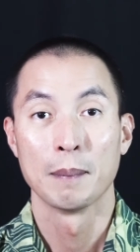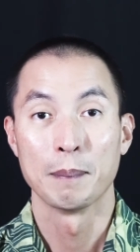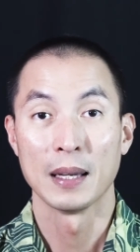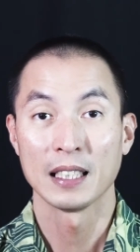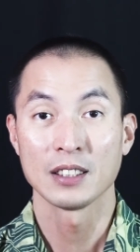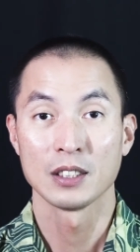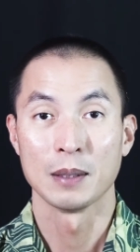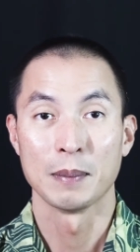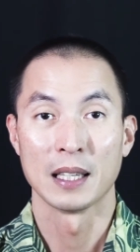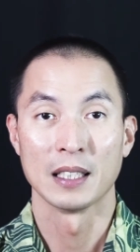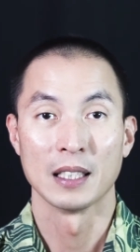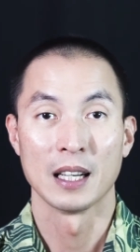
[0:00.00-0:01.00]
Banks
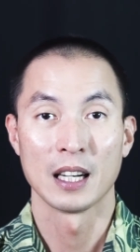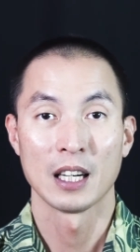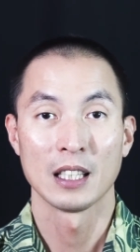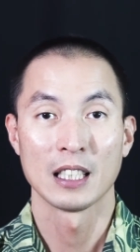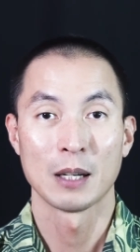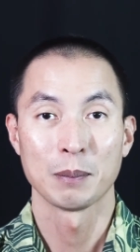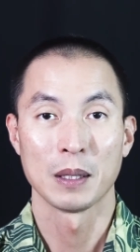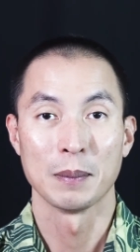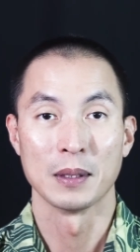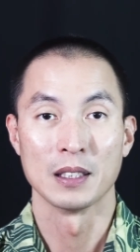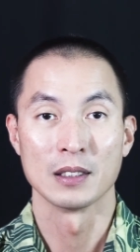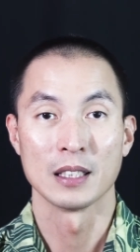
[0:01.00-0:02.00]
demanded higher down
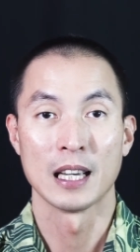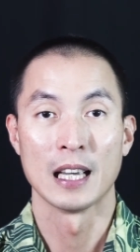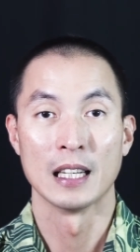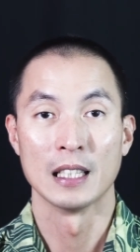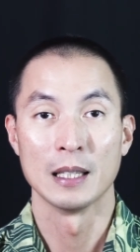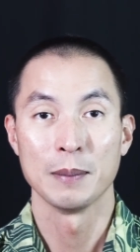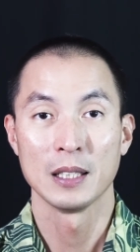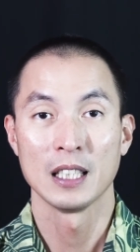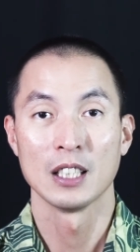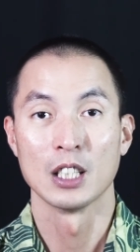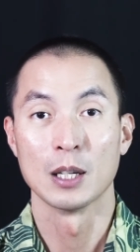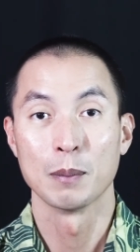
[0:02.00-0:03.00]
payments and
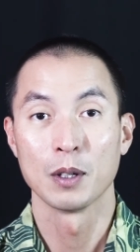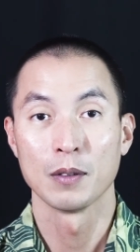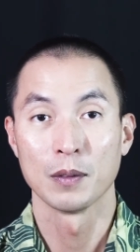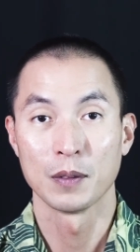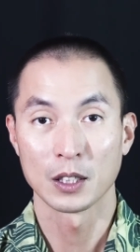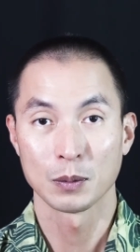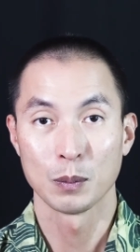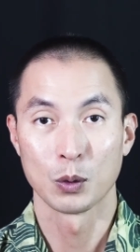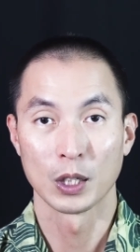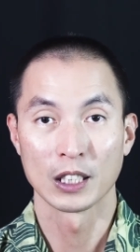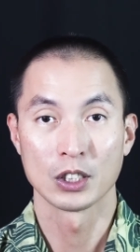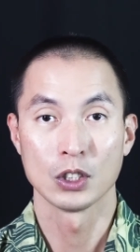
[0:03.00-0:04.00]
limited the number of investment
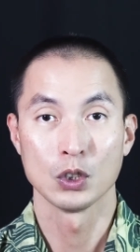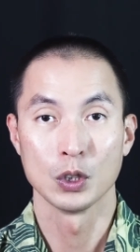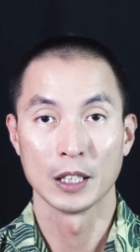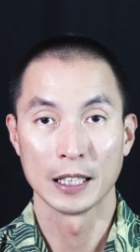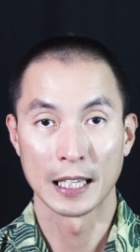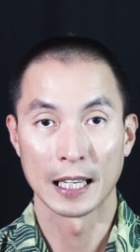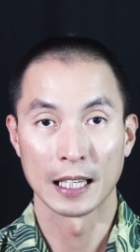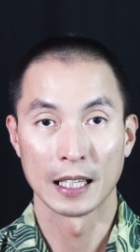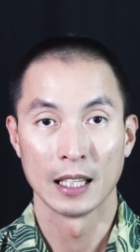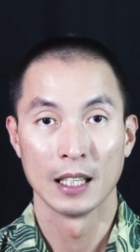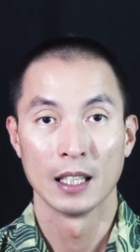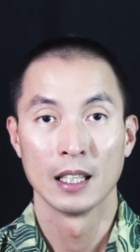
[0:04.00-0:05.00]
mortgages you can get.
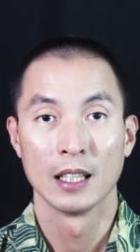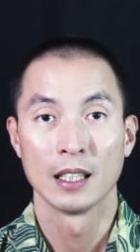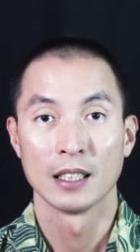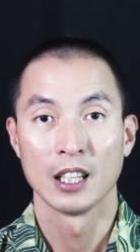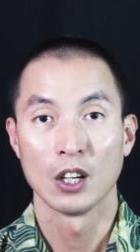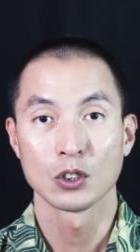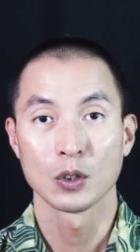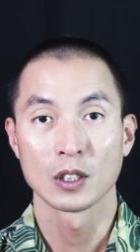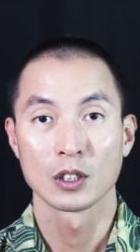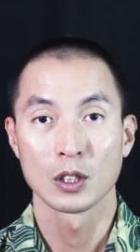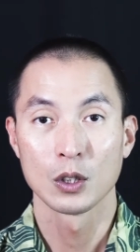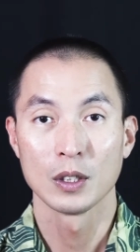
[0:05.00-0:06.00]
They also
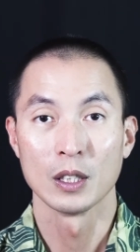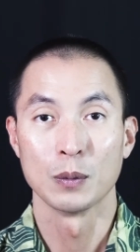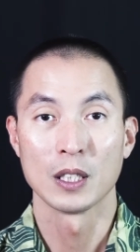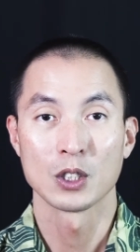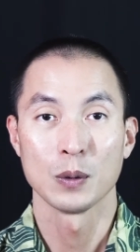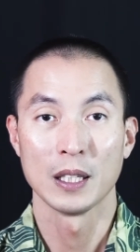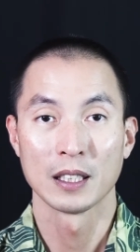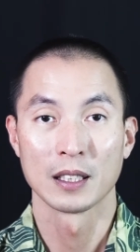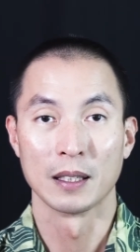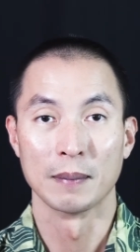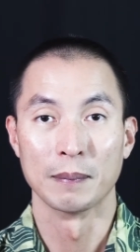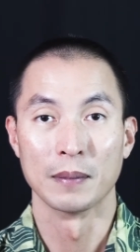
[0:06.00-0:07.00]
excluded rental
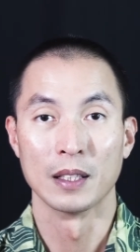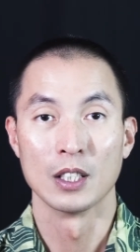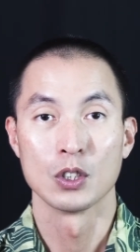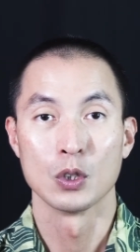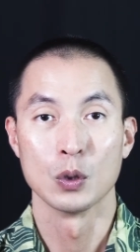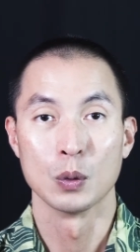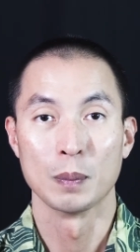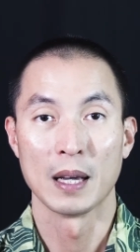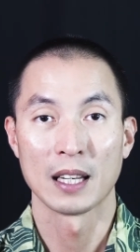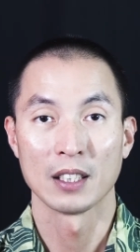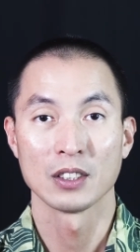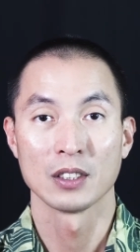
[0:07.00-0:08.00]
income to
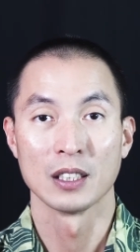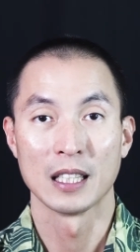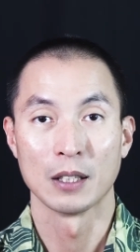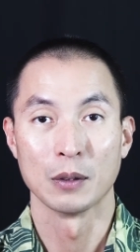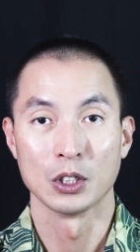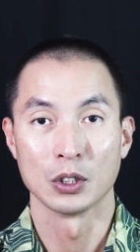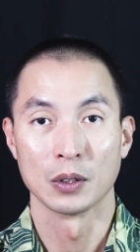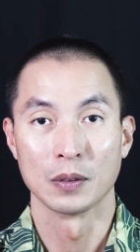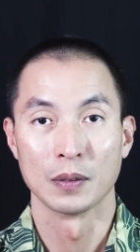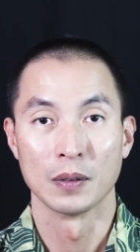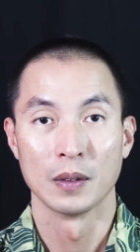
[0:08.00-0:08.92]
balance the debt ratio.